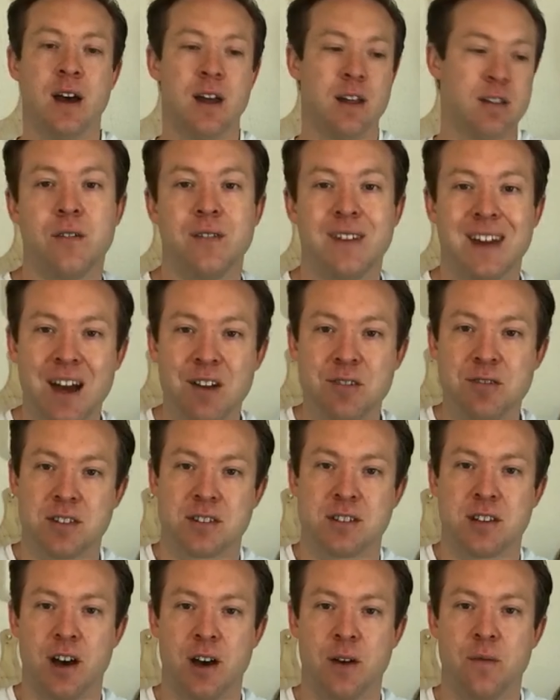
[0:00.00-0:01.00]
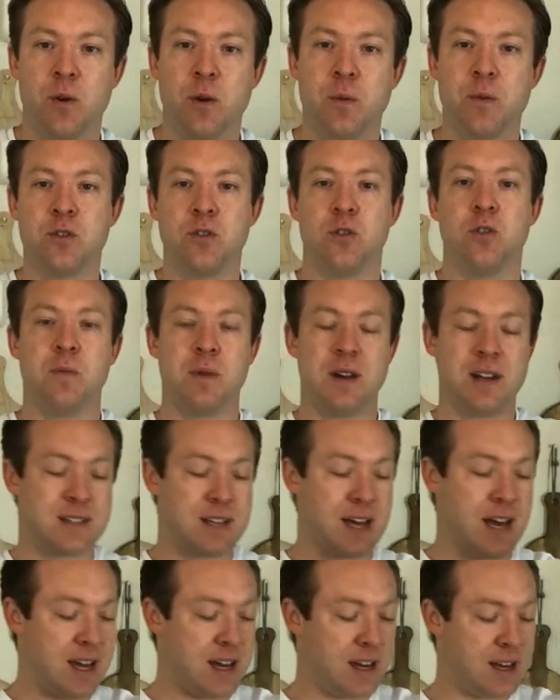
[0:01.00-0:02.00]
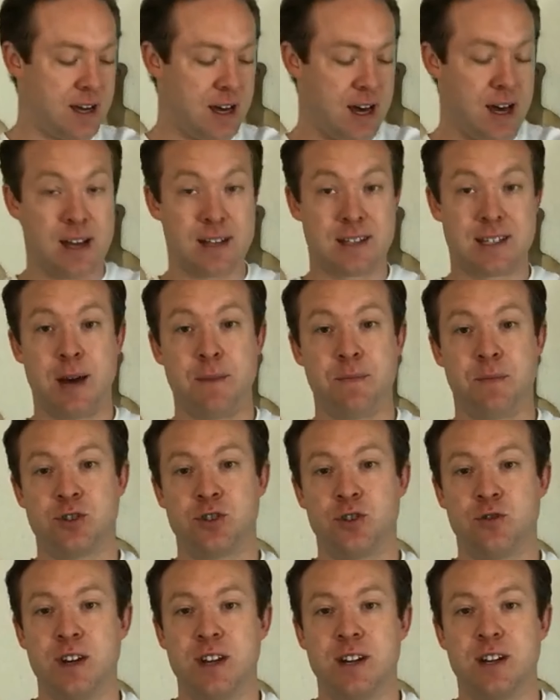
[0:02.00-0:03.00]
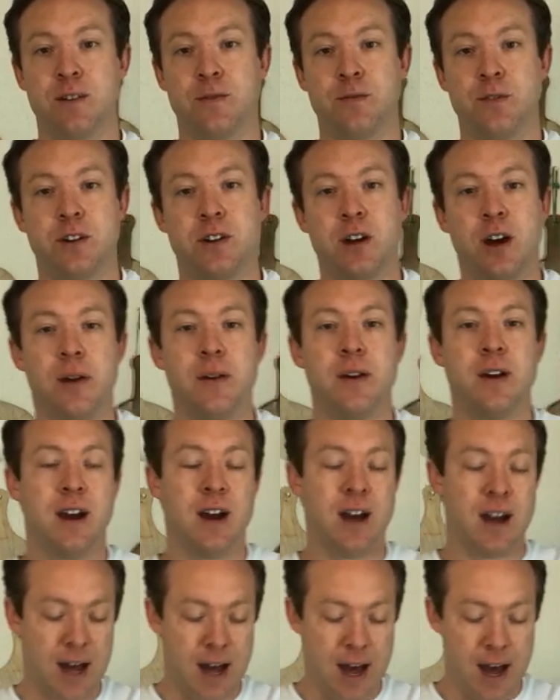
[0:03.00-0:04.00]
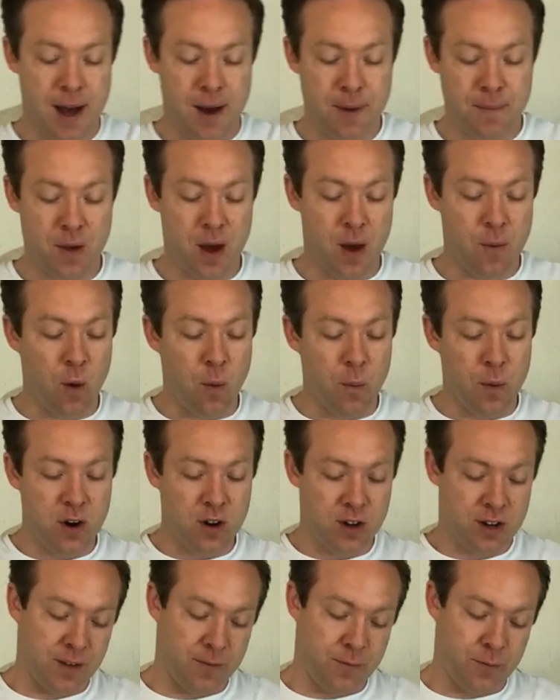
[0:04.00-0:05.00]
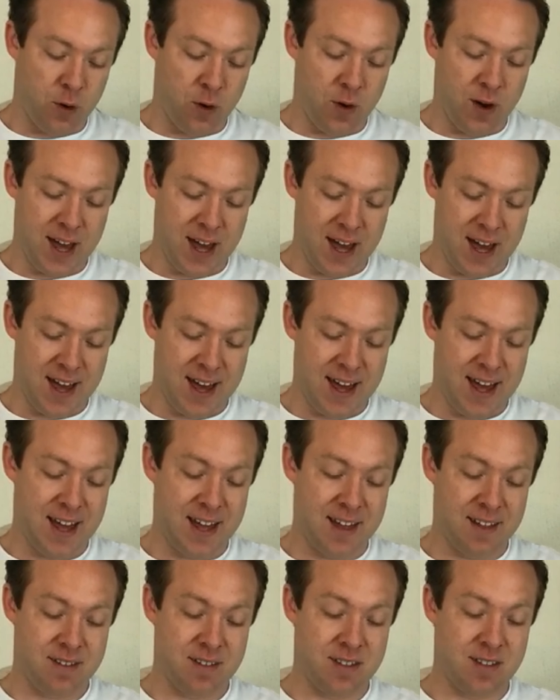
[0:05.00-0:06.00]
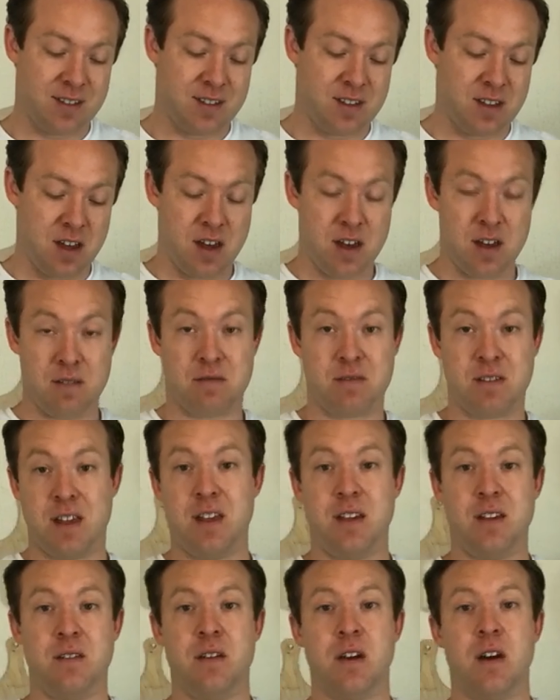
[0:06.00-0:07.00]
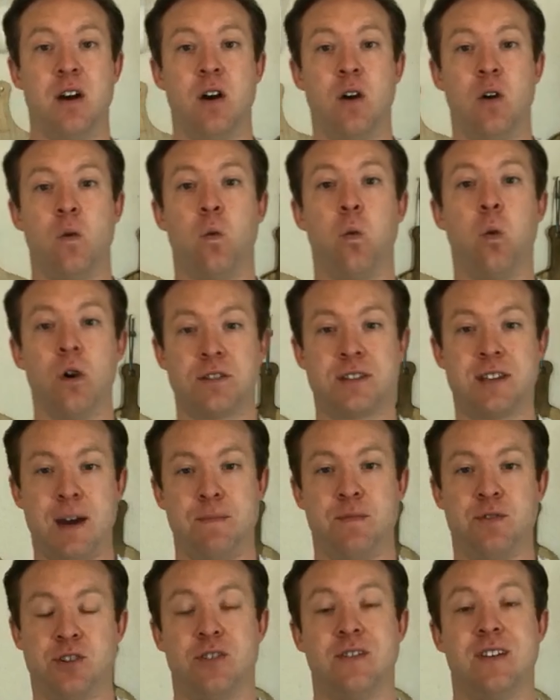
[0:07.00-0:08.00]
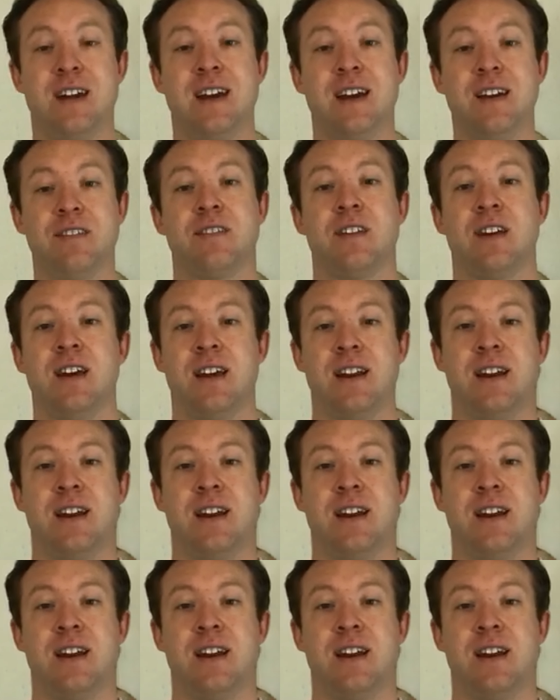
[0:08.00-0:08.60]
Now's the time we would normally take a temperature reading of the dough. And what we're looking for here is to see what temperature it is.